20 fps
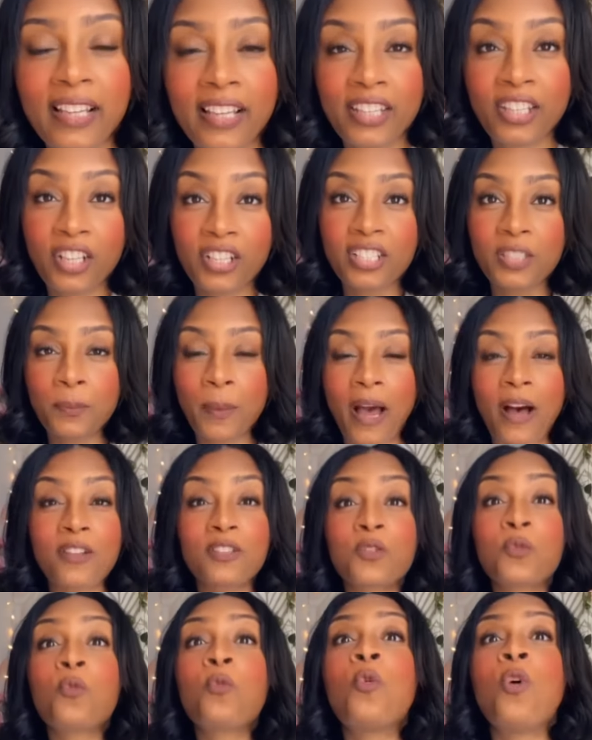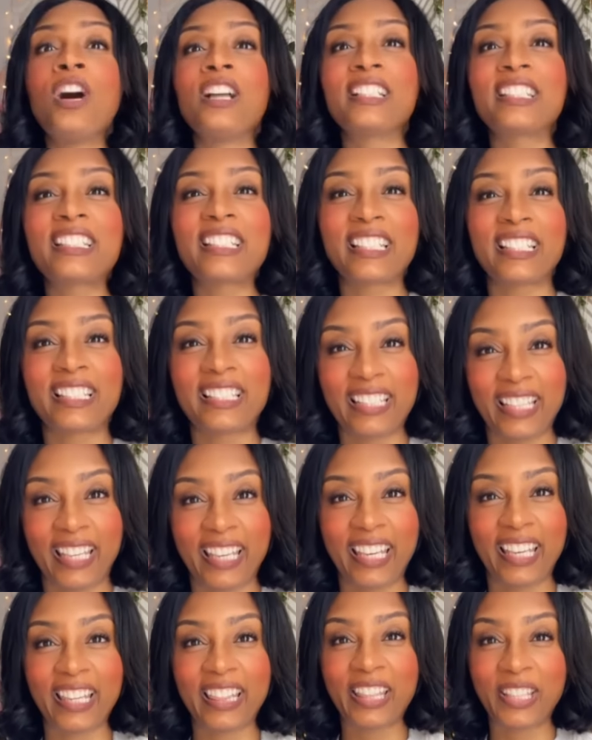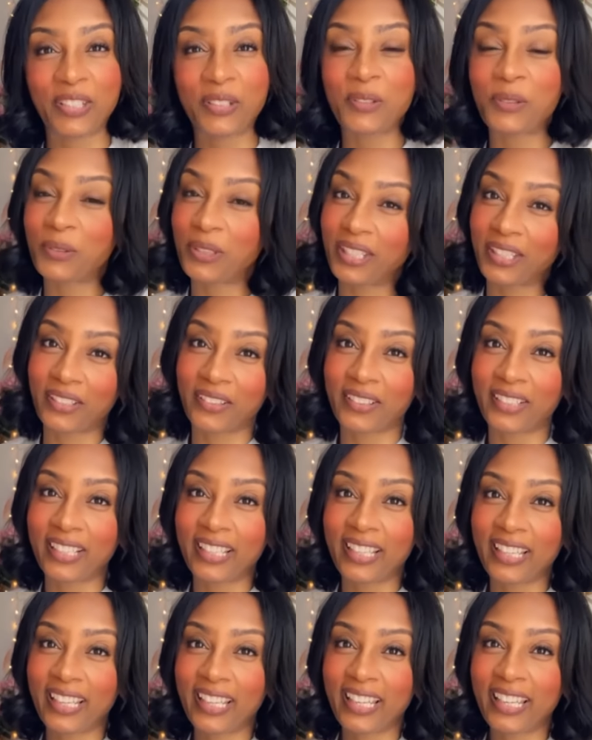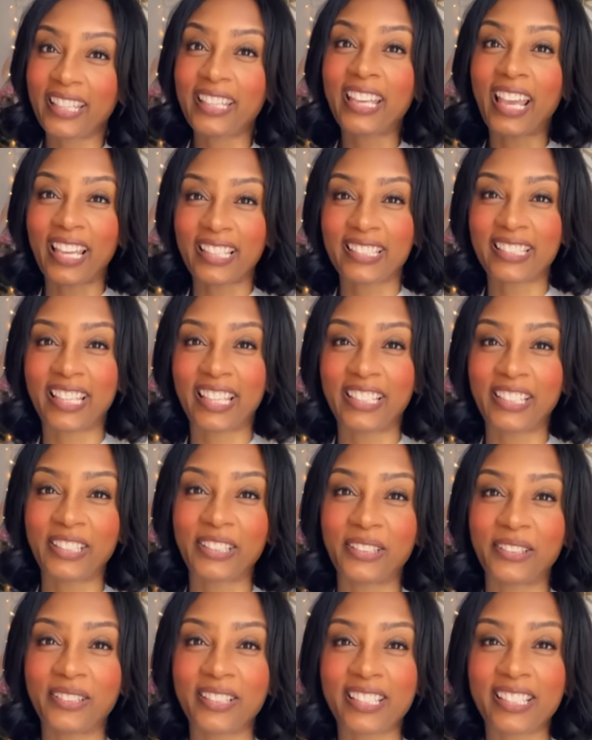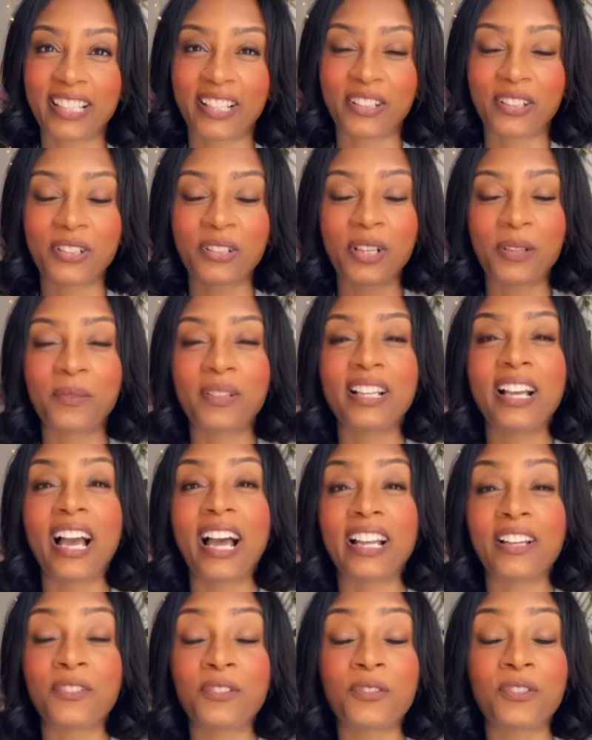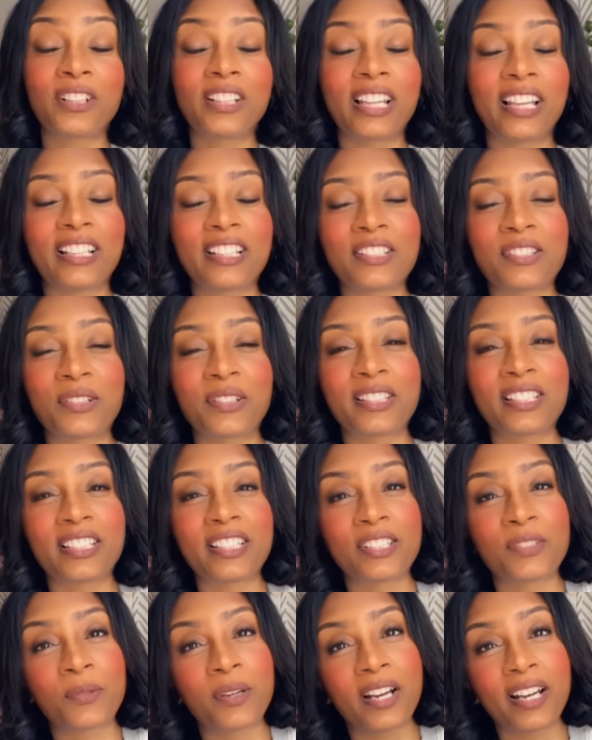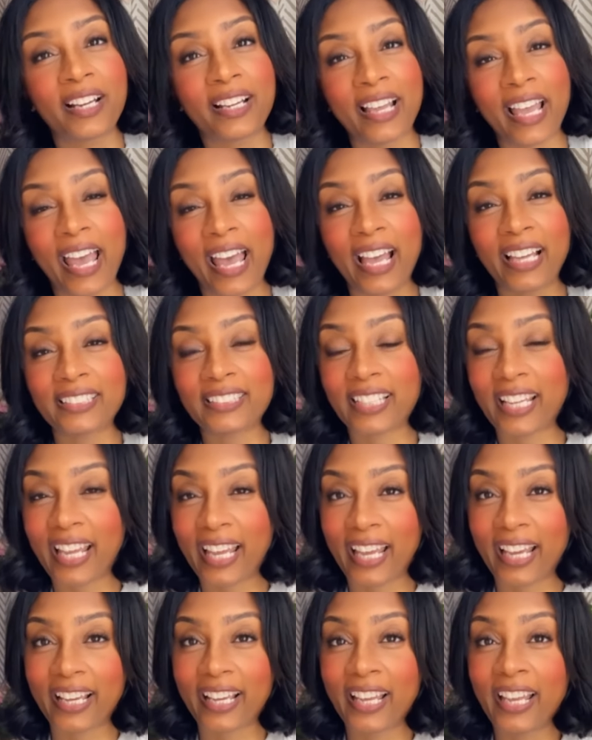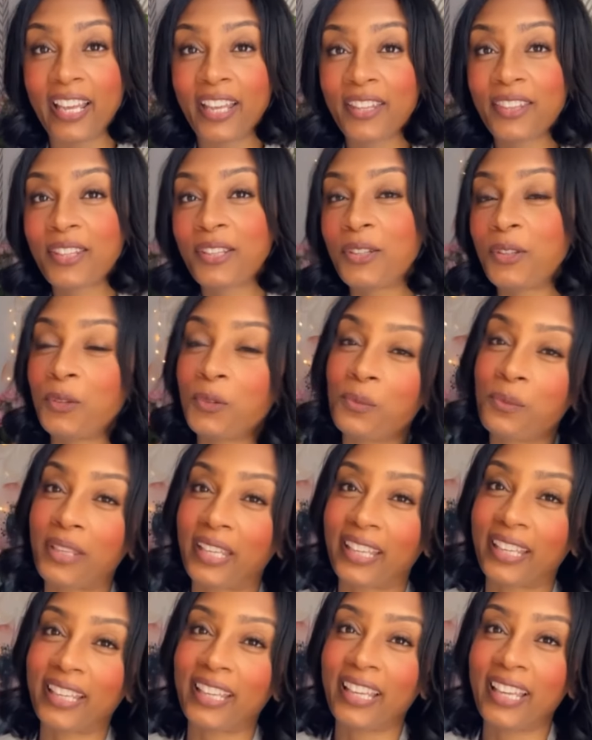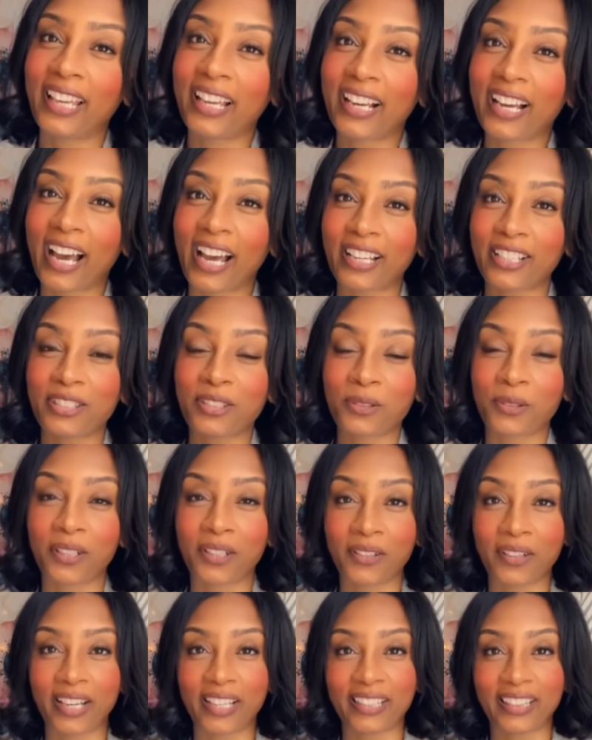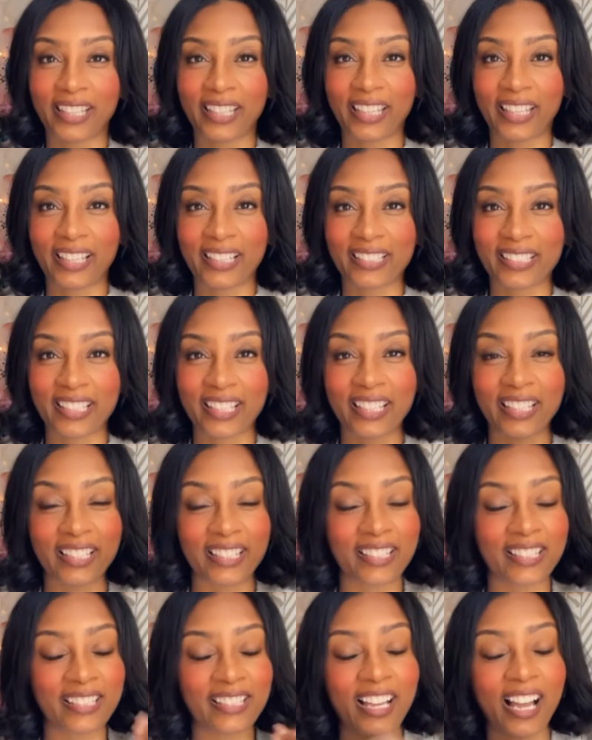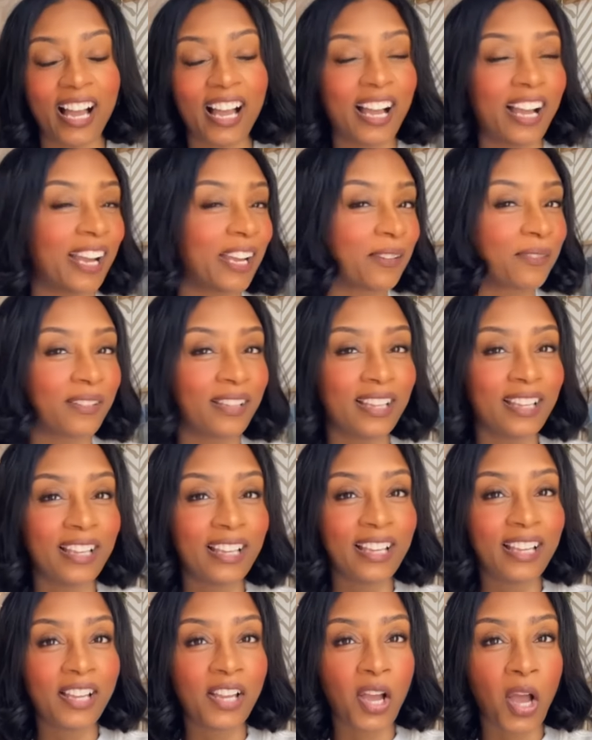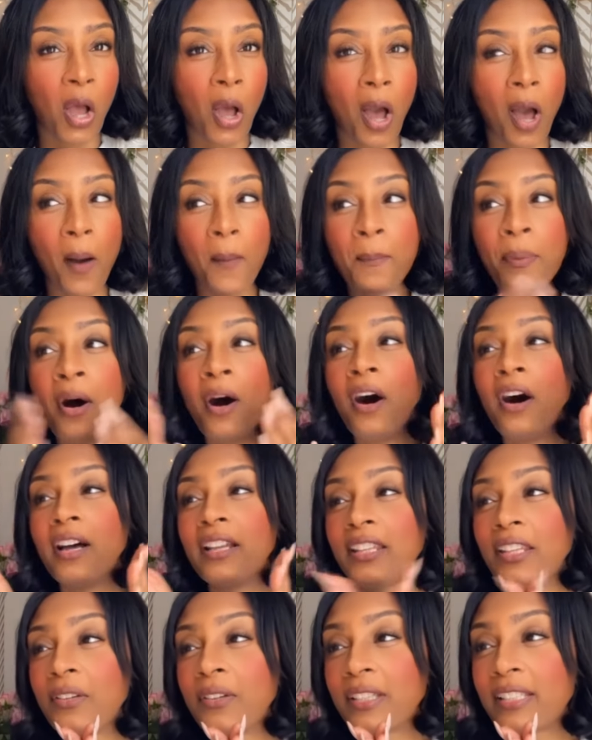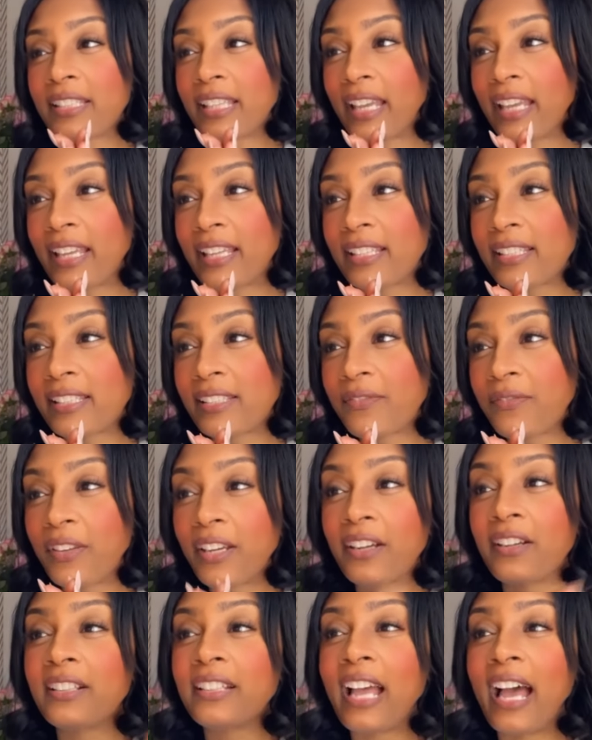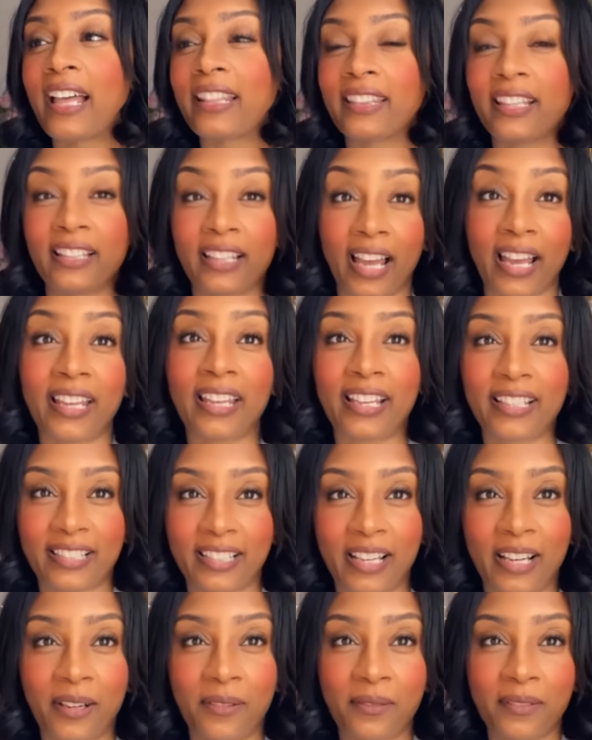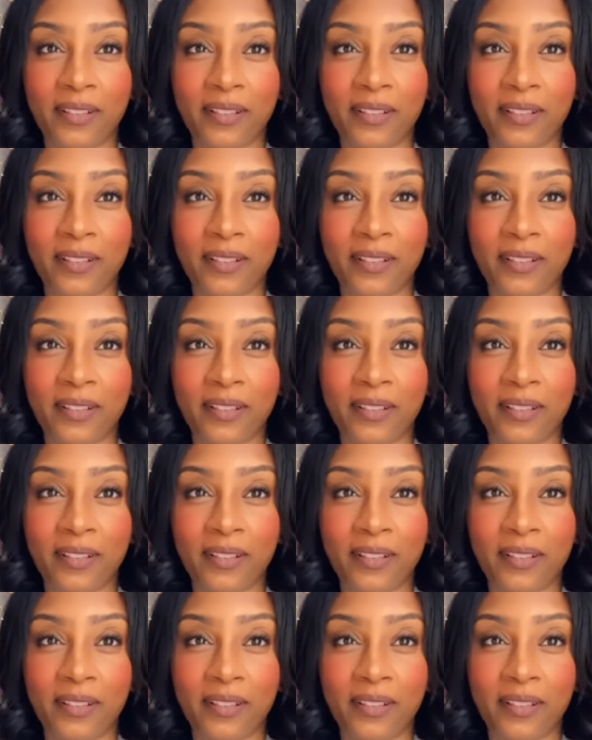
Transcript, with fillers: Your spouse wants to see the new you. Yes, they do. So glory be to God. If you feel led us on to this word, hashtag the new me. God is doing great things. It is time upon you, it says, Fear not, the light has come.